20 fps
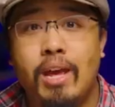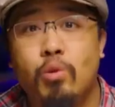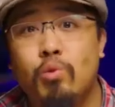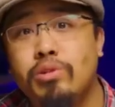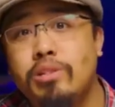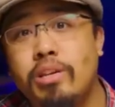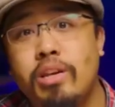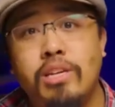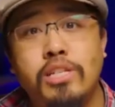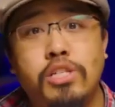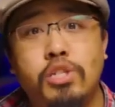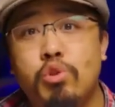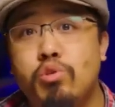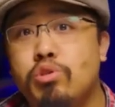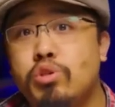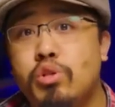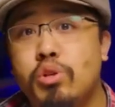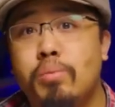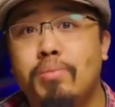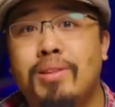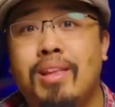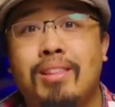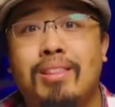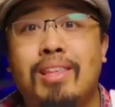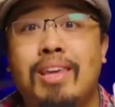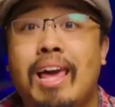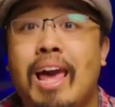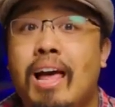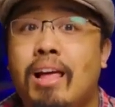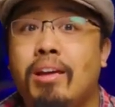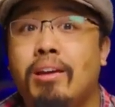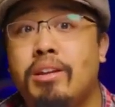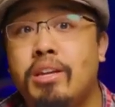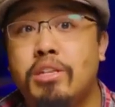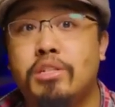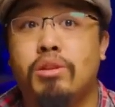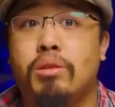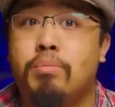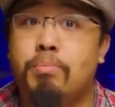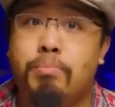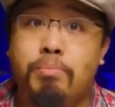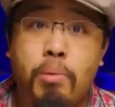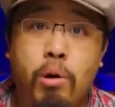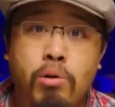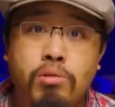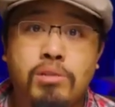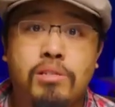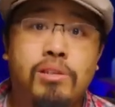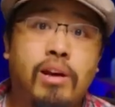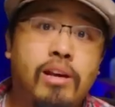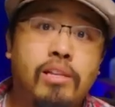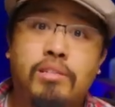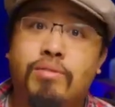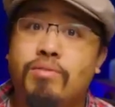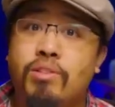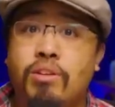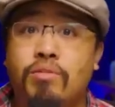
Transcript: It was easy to assume that the LEDs on both sides of